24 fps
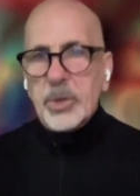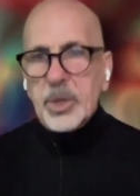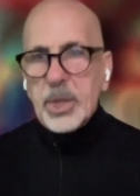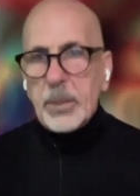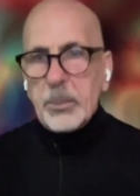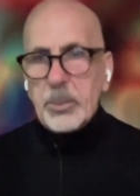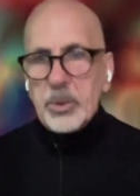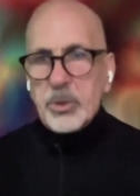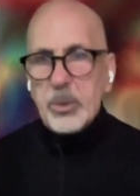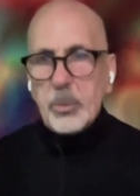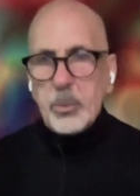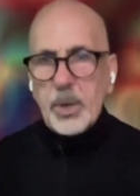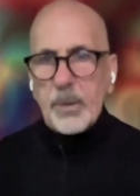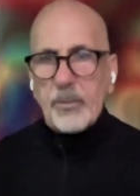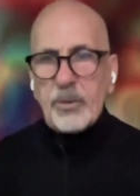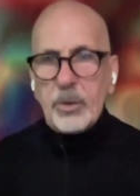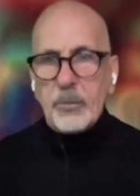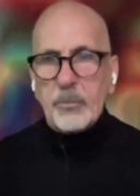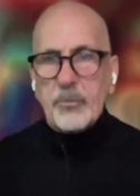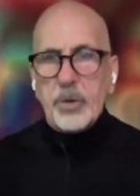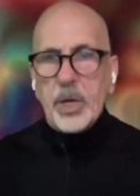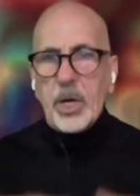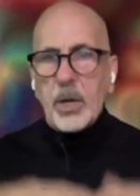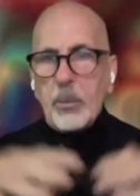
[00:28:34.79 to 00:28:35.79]
I presume you have
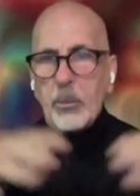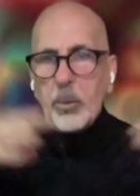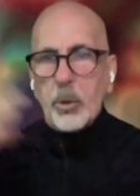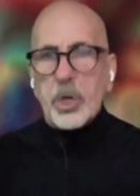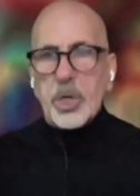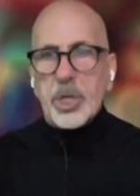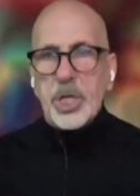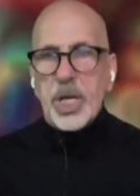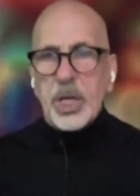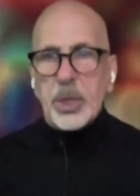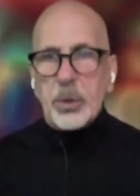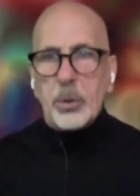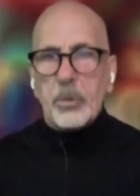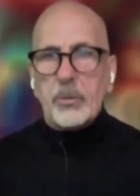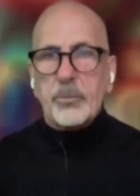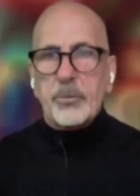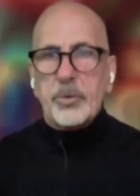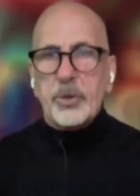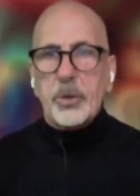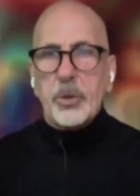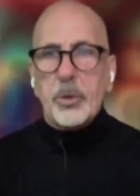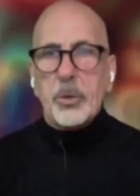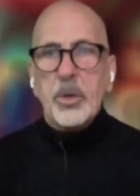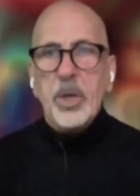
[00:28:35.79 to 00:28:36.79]
a more general
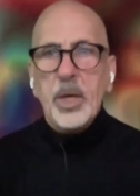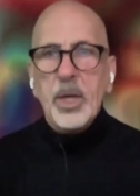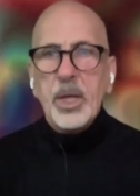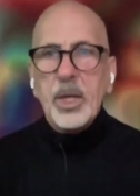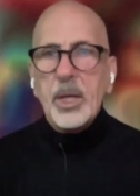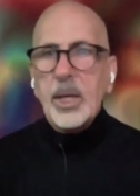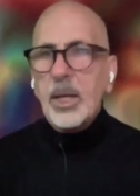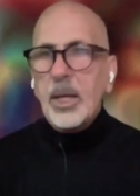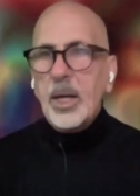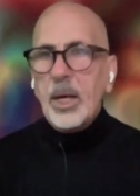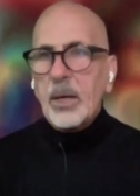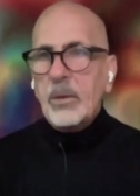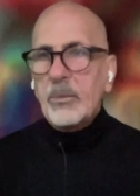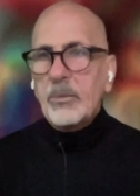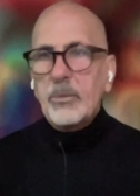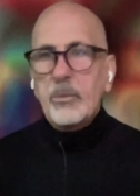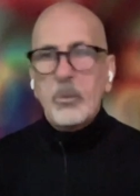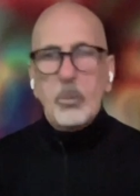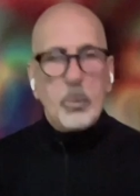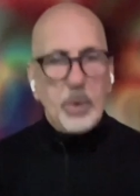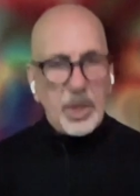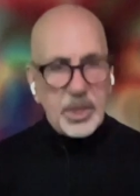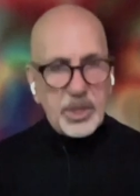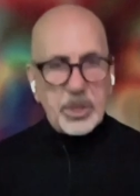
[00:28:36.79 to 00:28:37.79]
view of
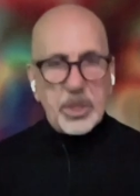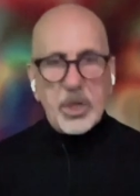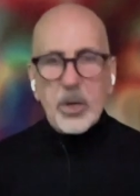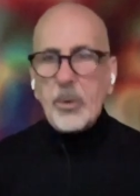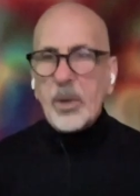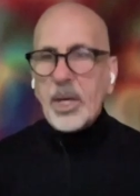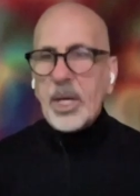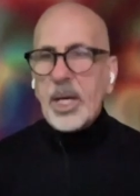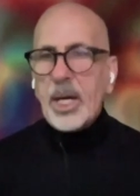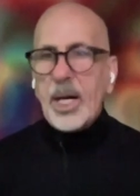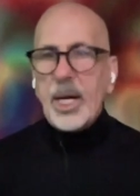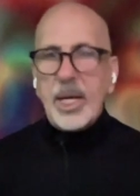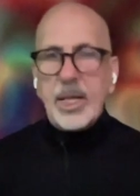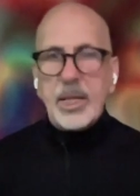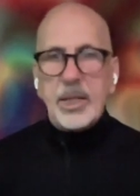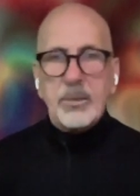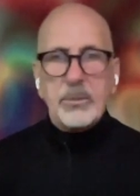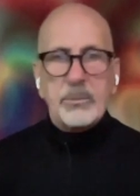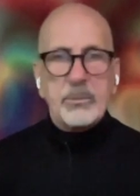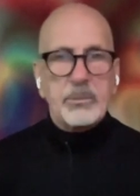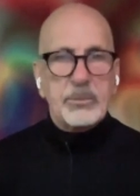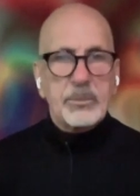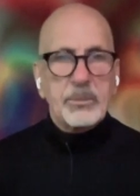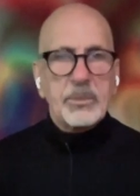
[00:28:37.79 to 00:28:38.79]
what's going on and